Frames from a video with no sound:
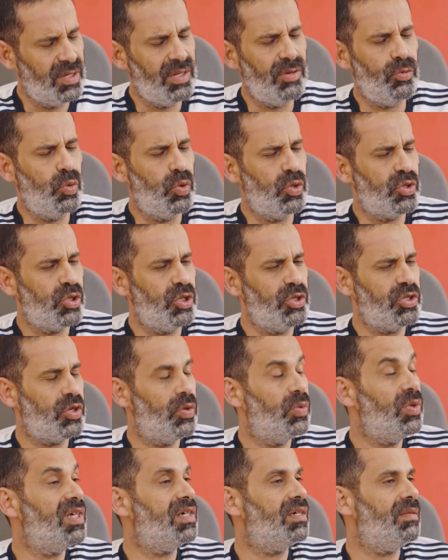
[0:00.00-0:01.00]
was not
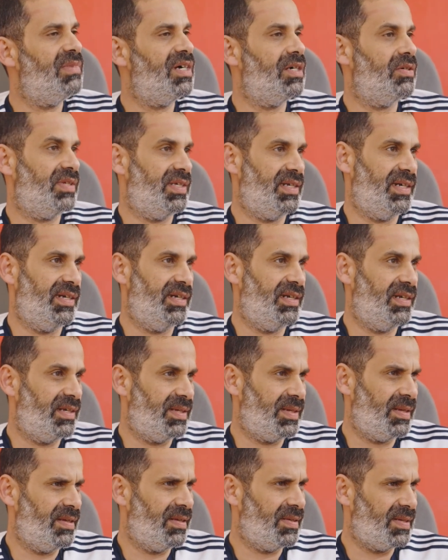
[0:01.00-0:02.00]
aware about
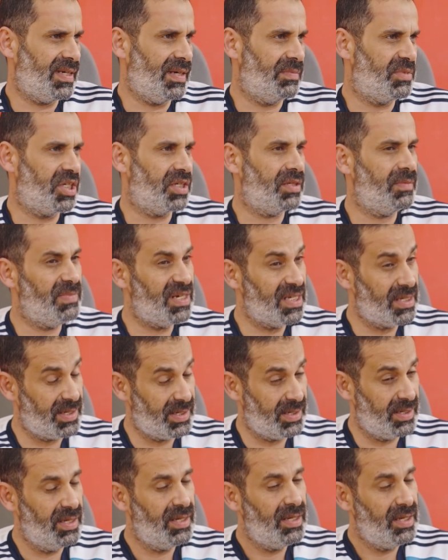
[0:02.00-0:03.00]
the subject. But
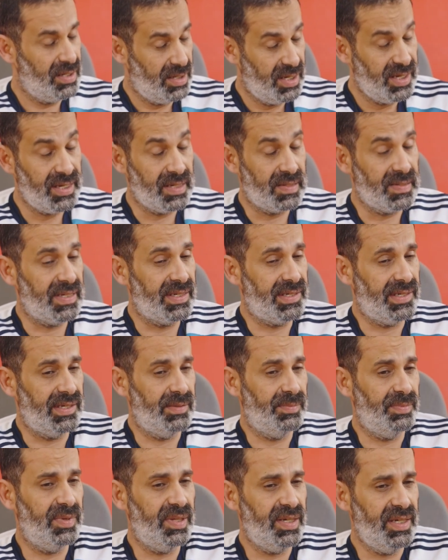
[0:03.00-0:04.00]

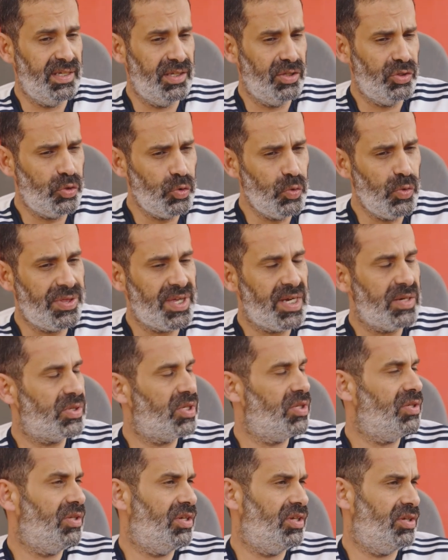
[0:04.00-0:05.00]
exactly in
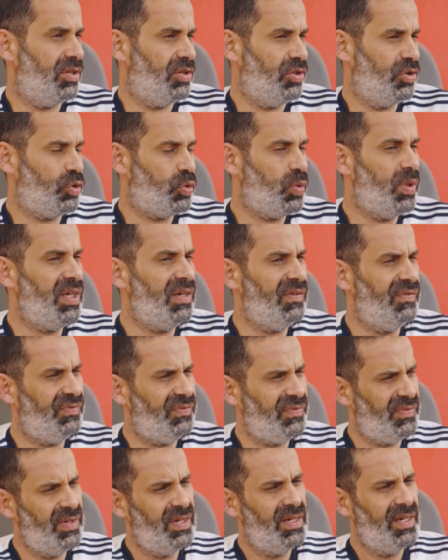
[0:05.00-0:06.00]

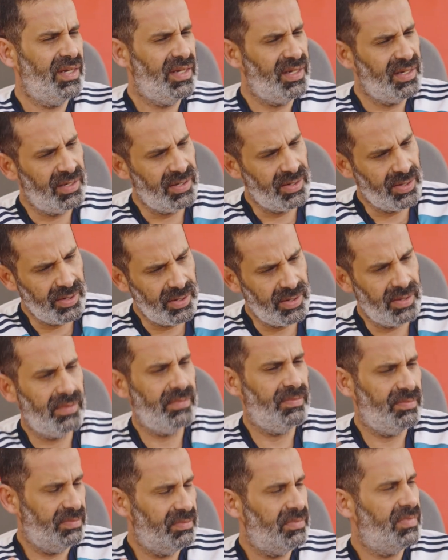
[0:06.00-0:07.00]
2012,
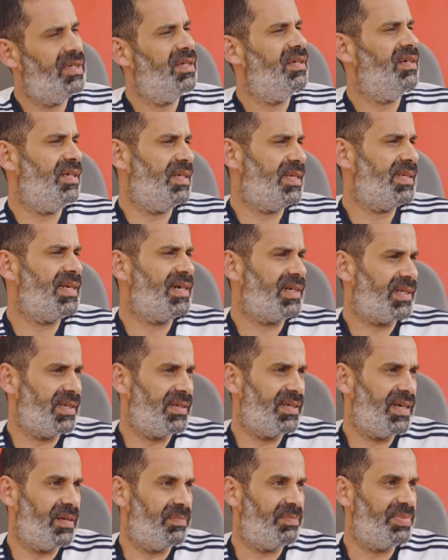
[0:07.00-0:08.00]
it
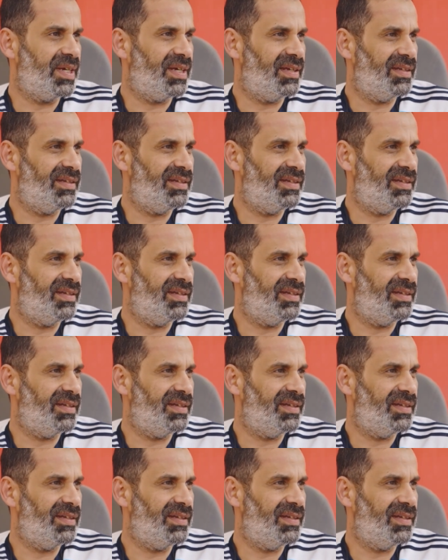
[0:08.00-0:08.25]
started up.